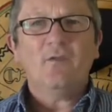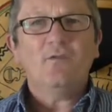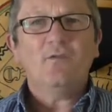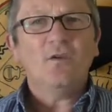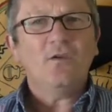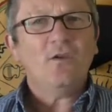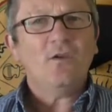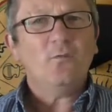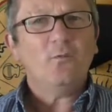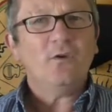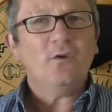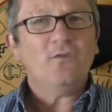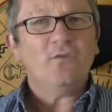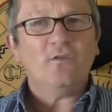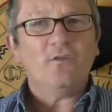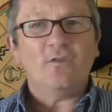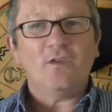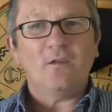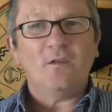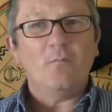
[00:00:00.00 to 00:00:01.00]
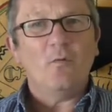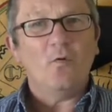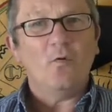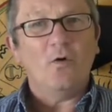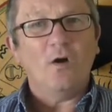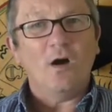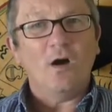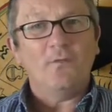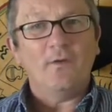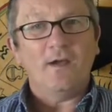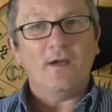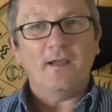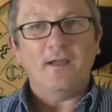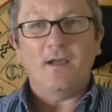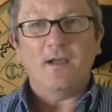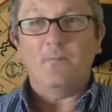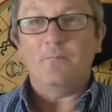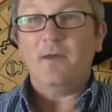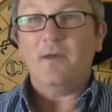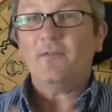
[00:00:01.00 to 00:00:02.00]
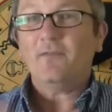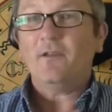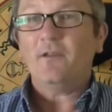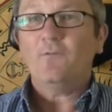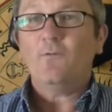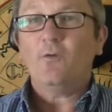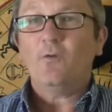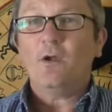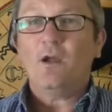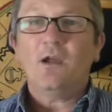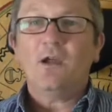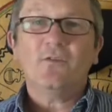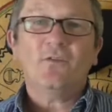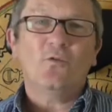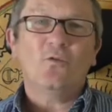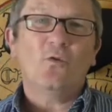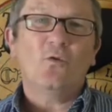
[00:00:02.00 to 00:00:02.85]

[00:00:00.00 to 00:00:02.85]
Do you wish to see more of a monthly forecast,